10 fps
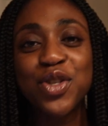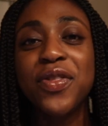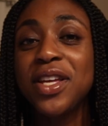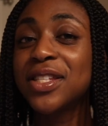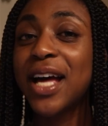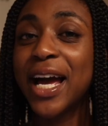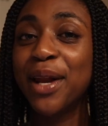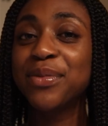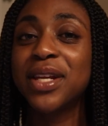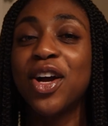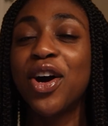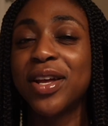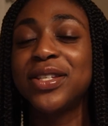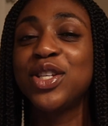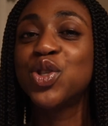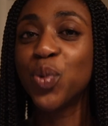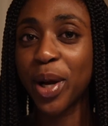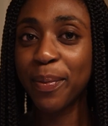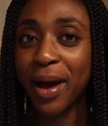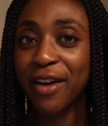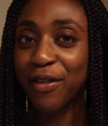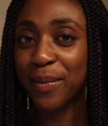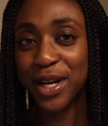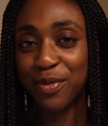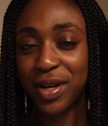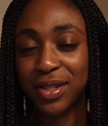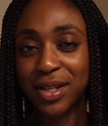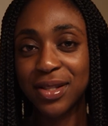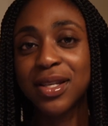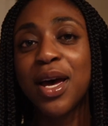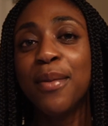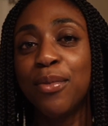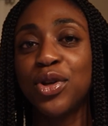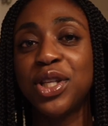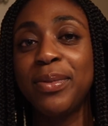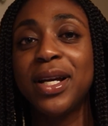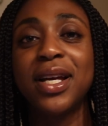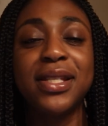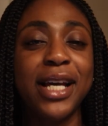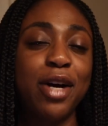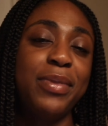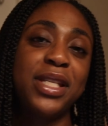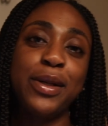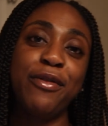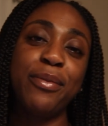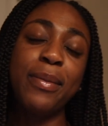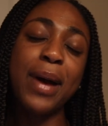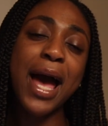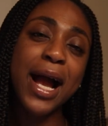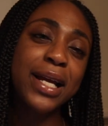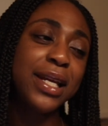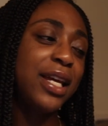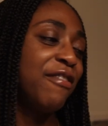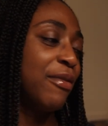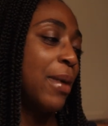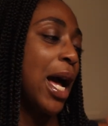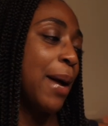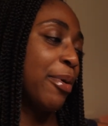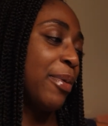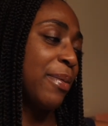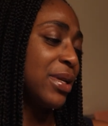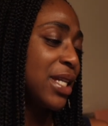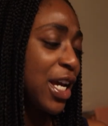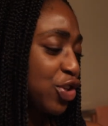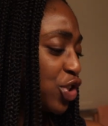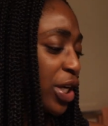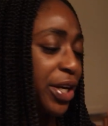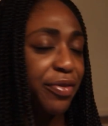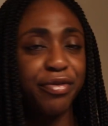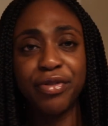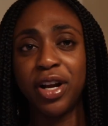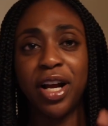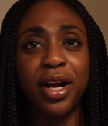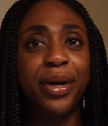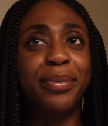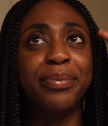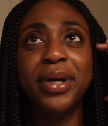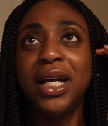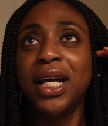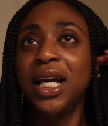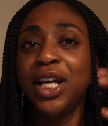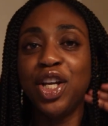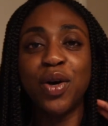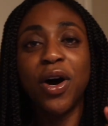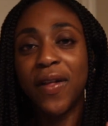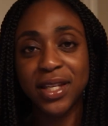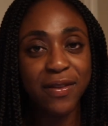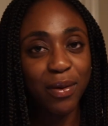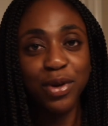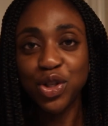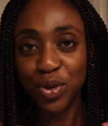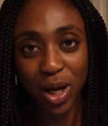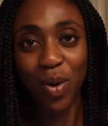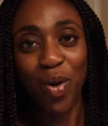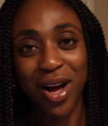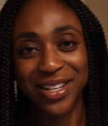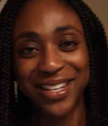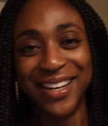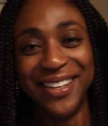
So these are the items that I honestly swear by for many reasons, mostly because they help me stay away from acne, from hyperpigmentation, from you know, all the stuff that we do not want.